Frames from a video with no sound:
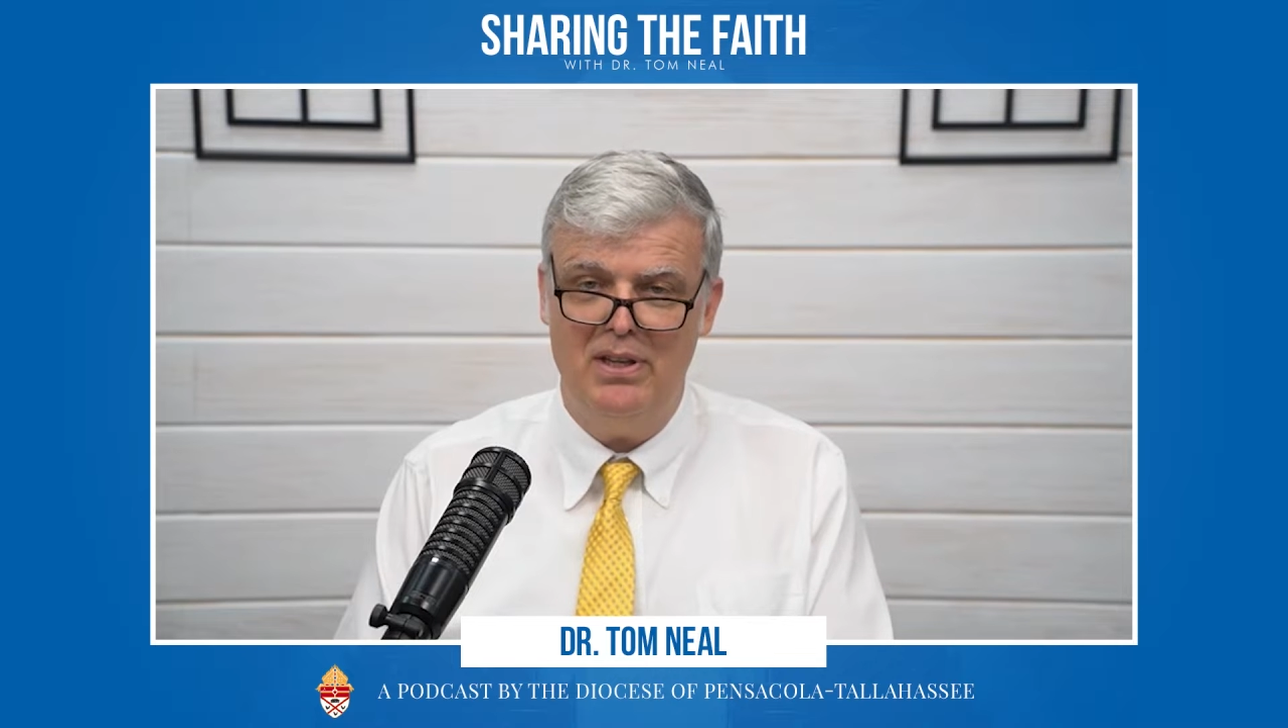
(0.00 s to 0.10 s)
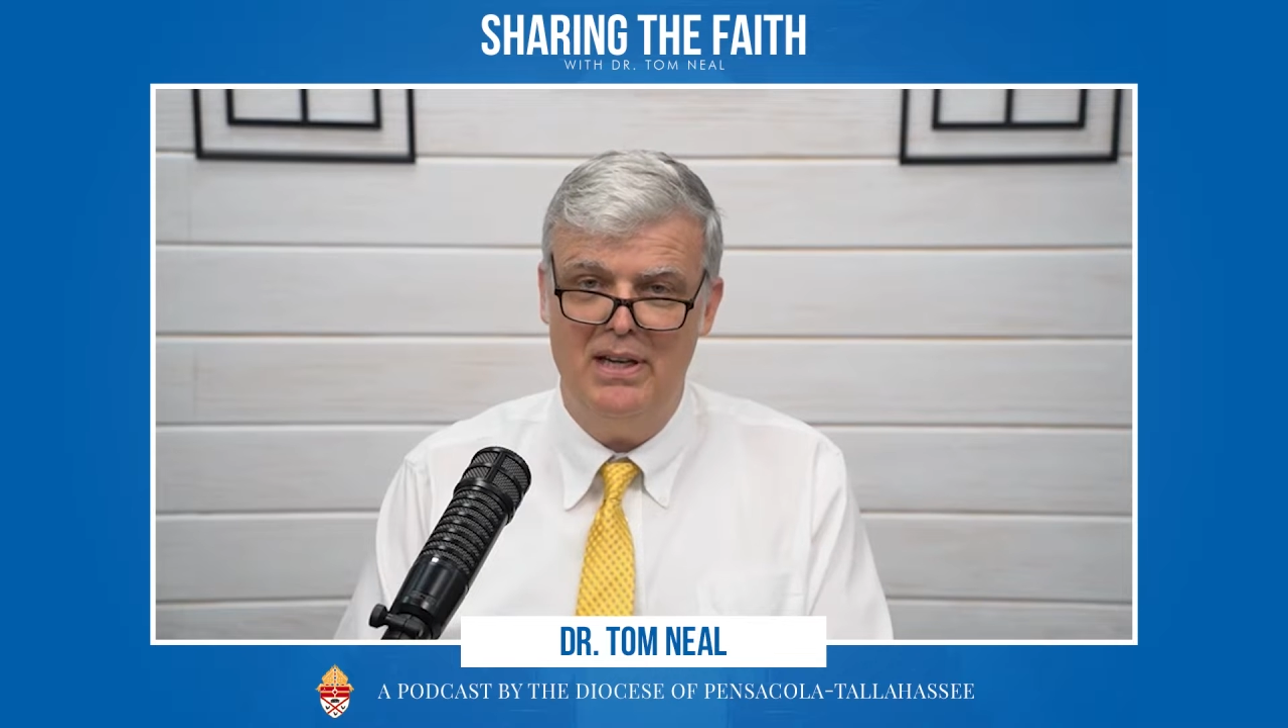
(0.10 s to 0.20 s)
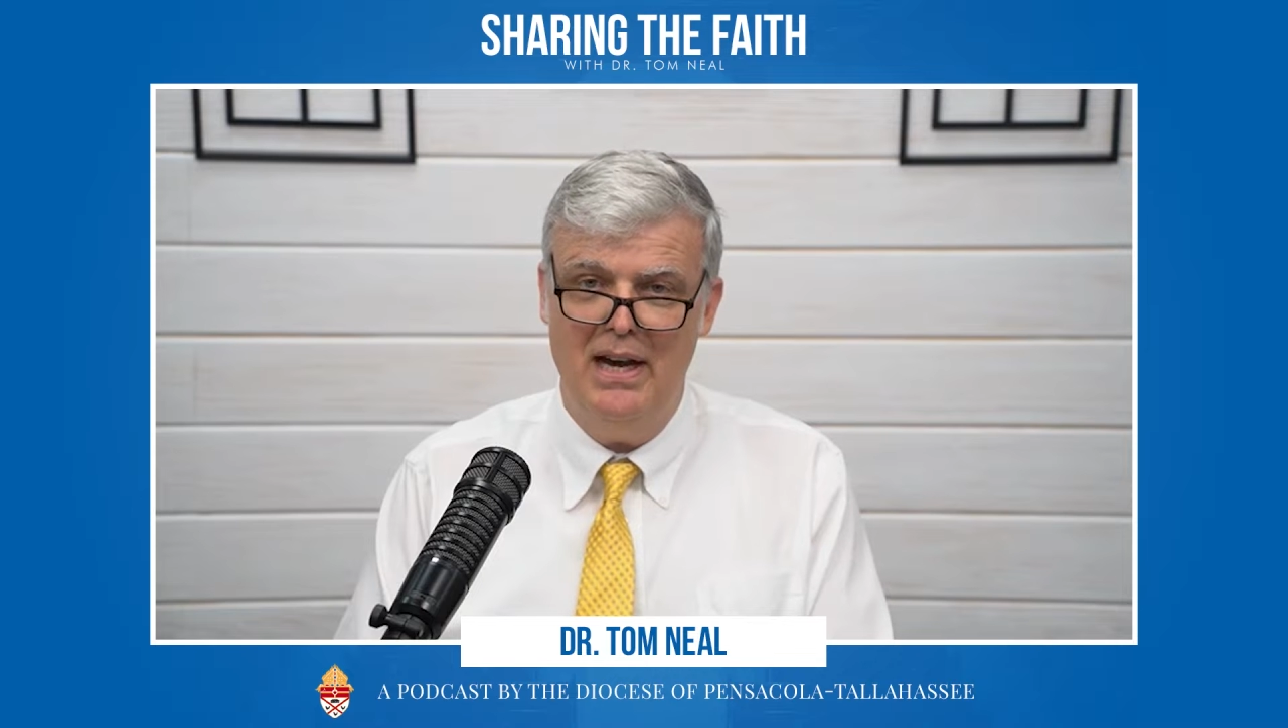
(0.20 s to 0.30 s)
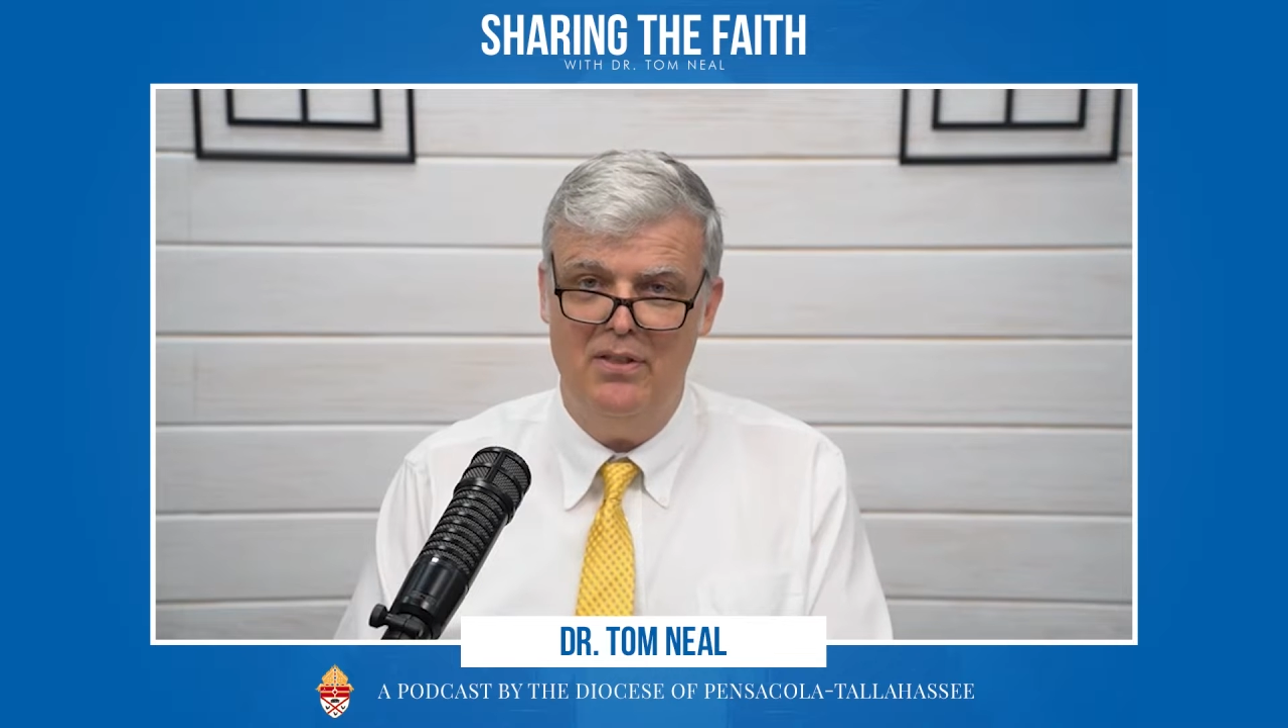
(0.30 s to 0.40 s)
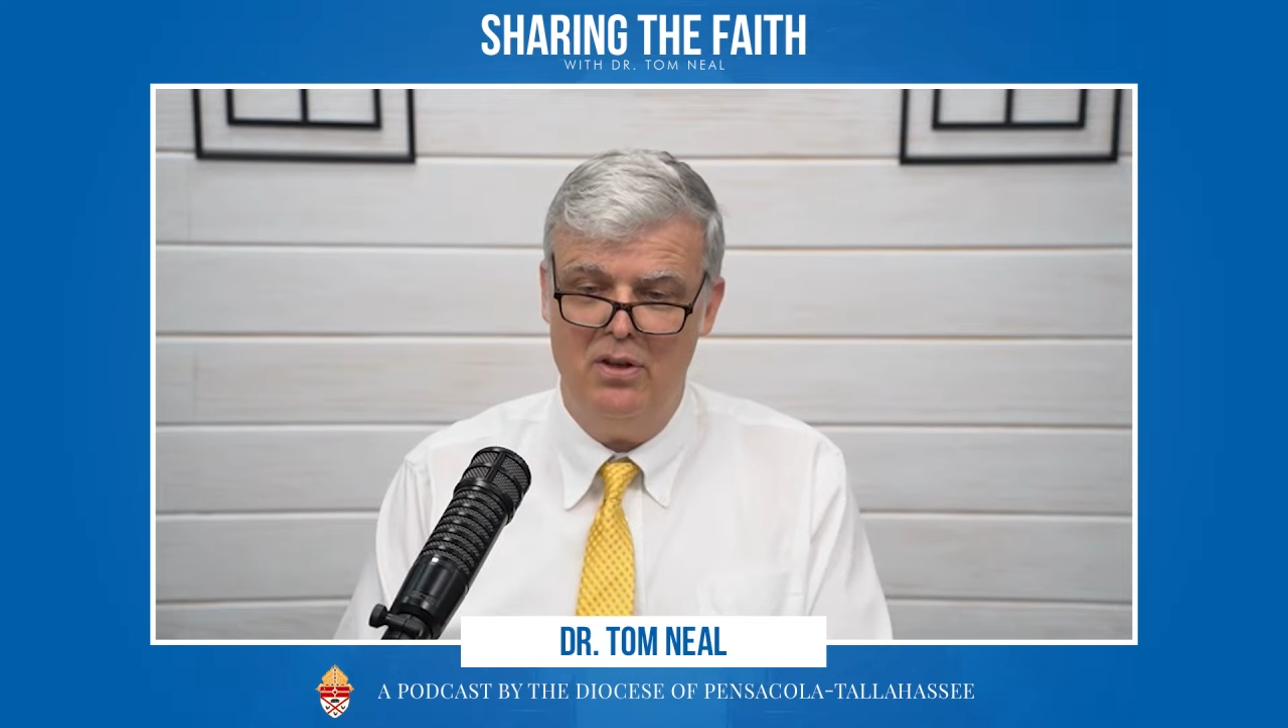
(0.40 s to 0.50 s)

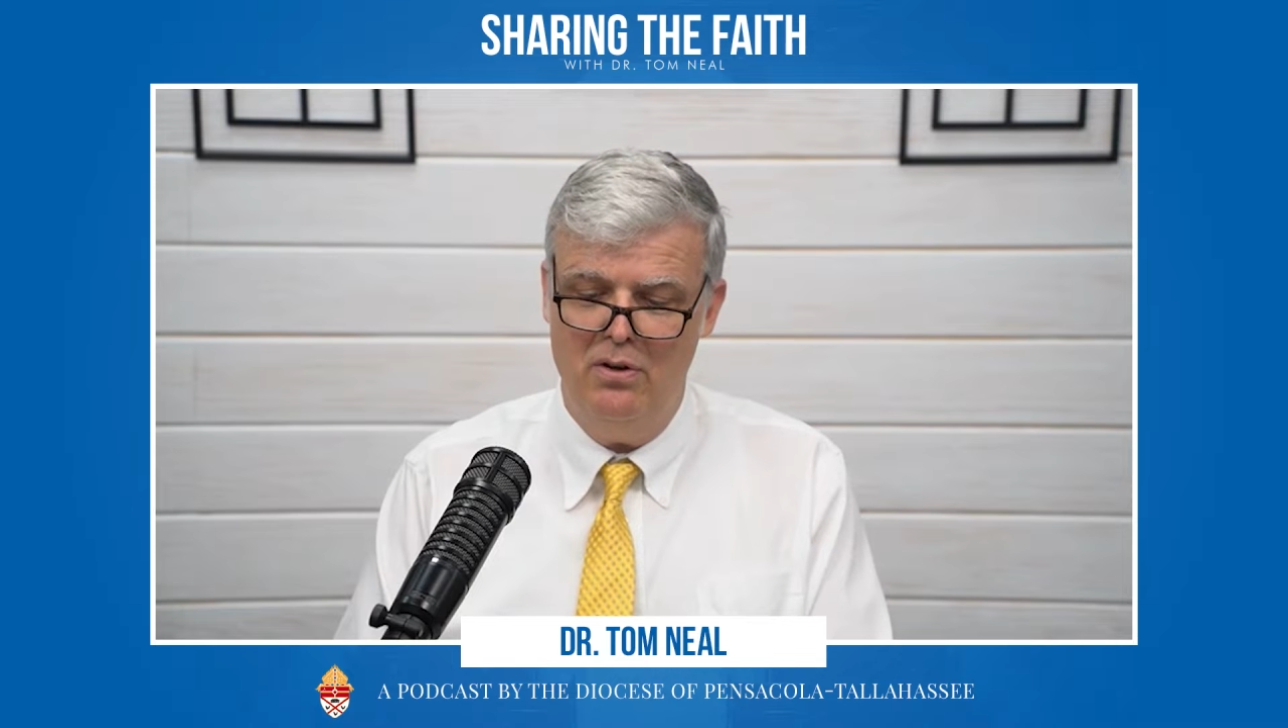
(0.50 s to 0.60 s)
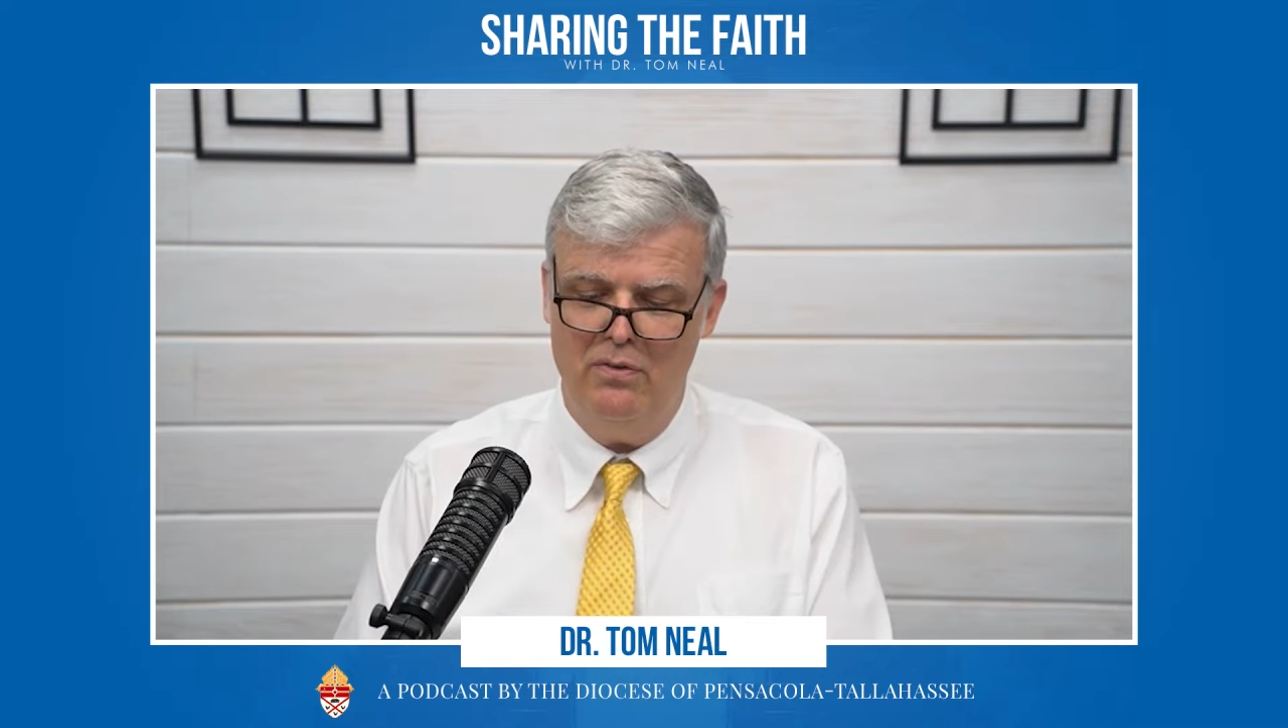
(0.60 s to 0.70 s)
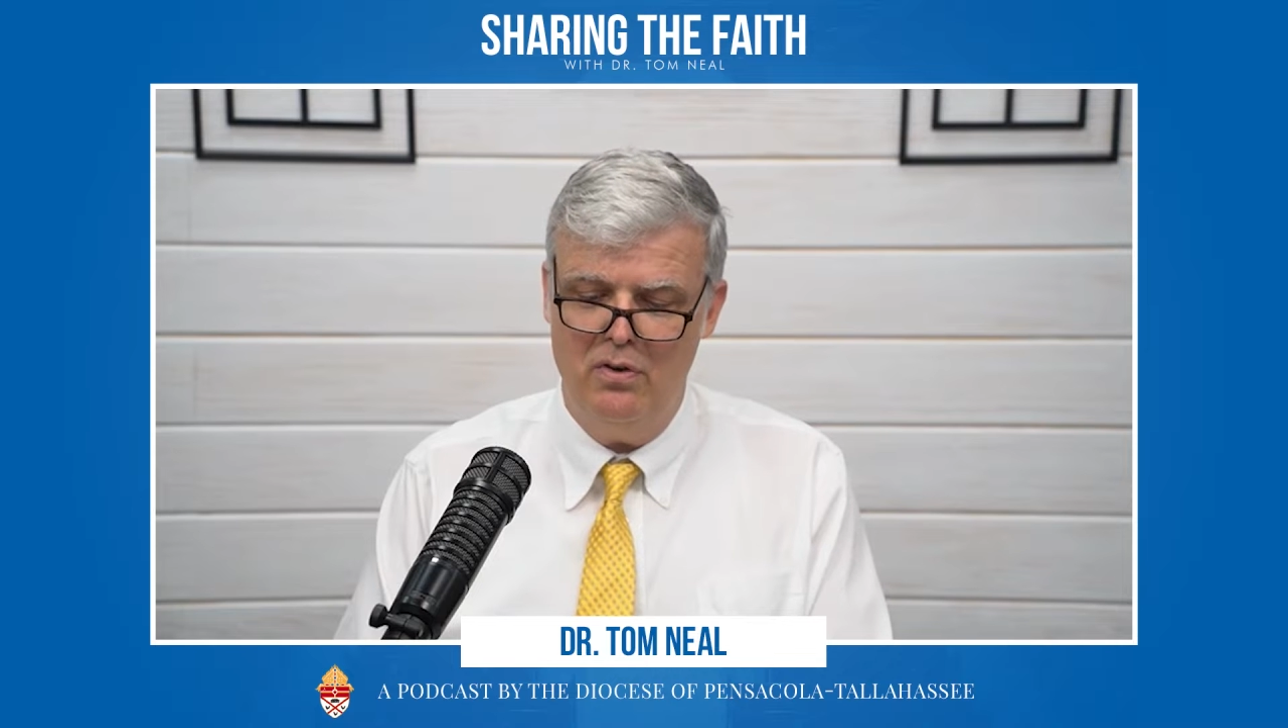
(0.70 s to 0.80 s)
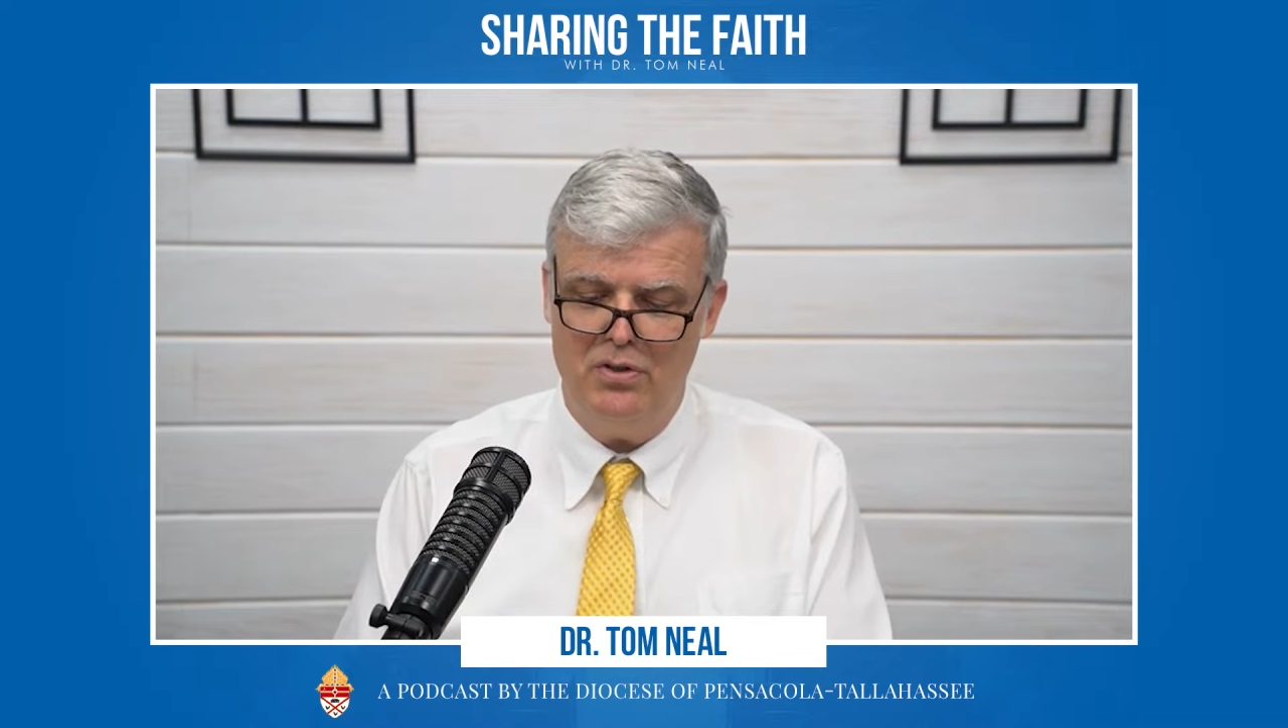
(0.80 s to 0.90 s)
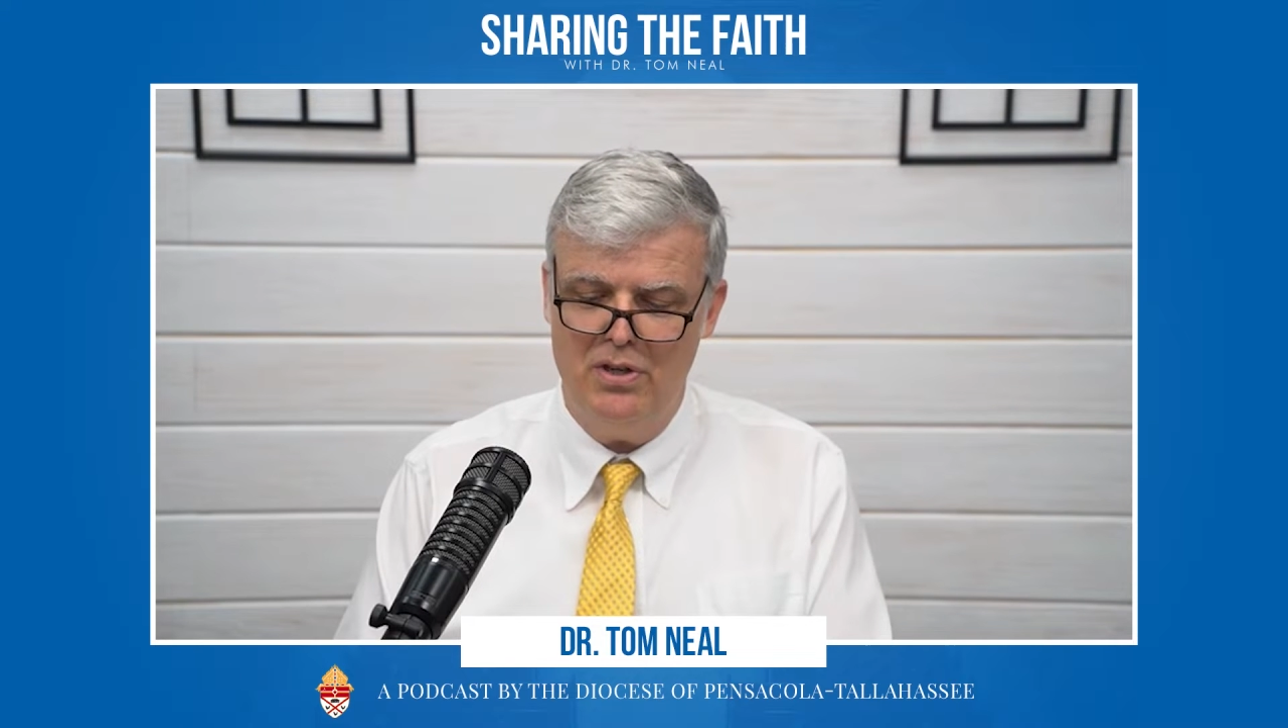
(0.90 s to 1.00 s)
Catholic
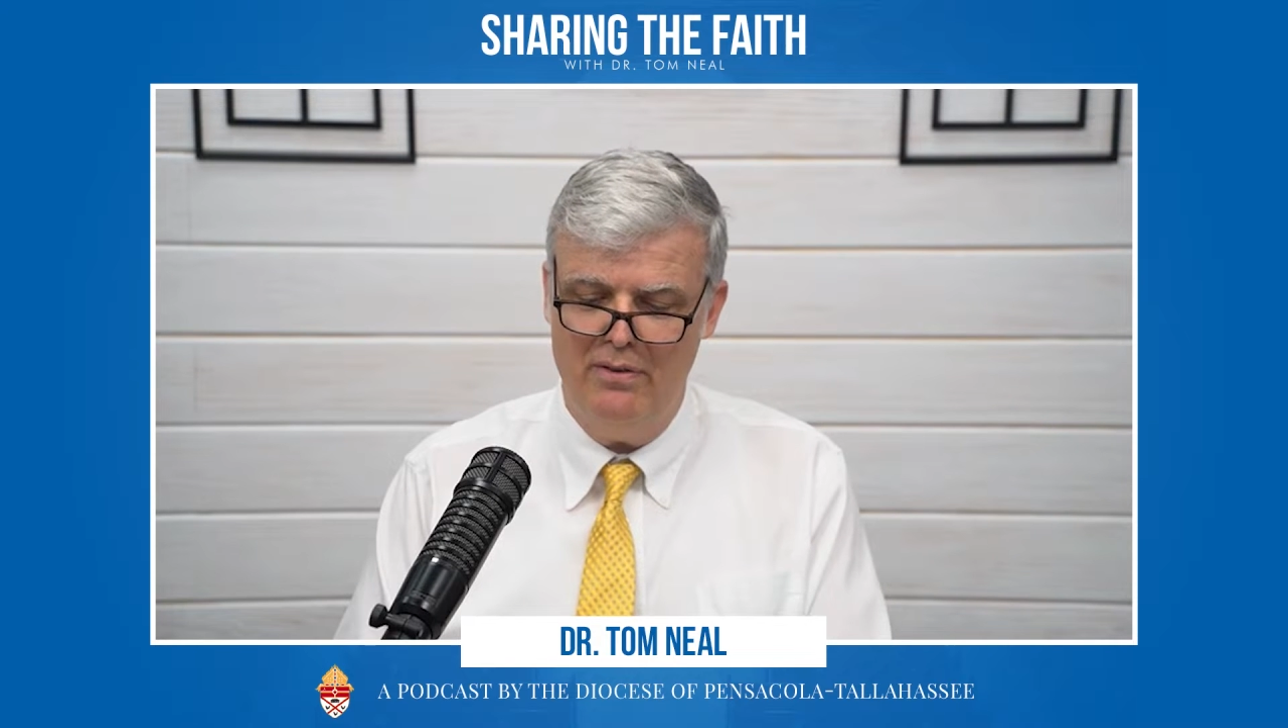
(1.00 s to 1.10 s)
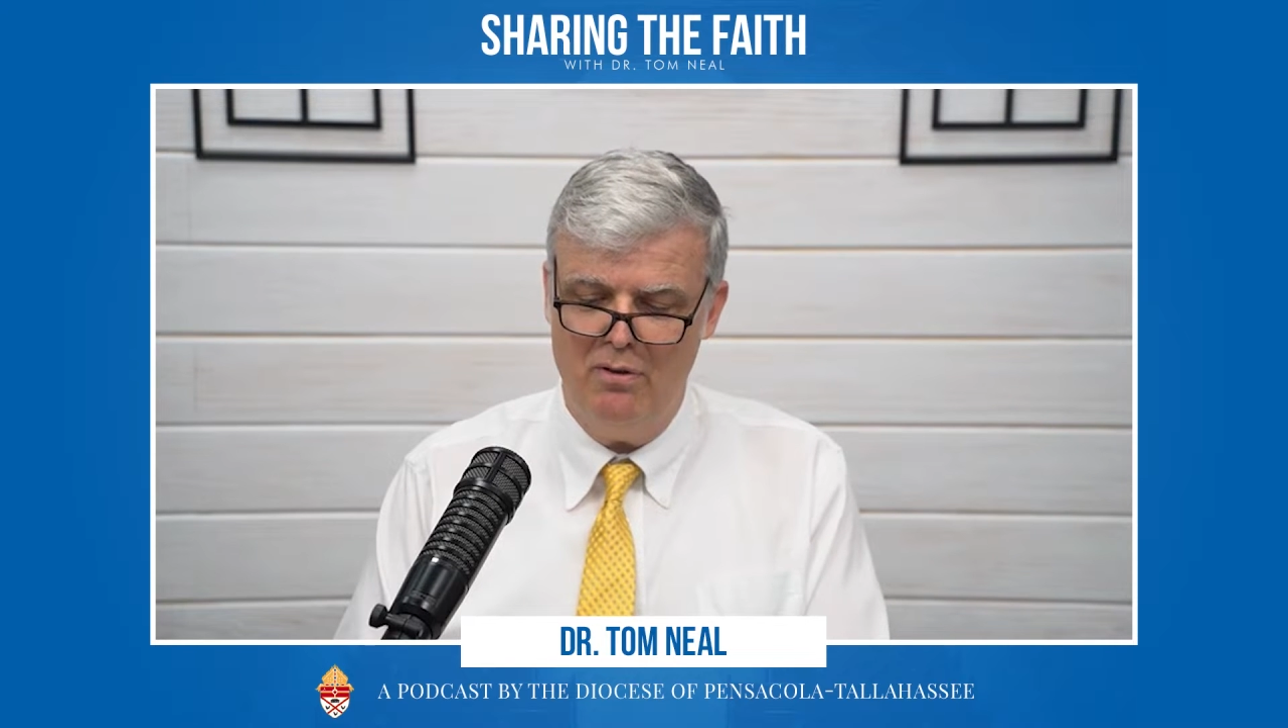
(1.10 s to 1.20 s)
University of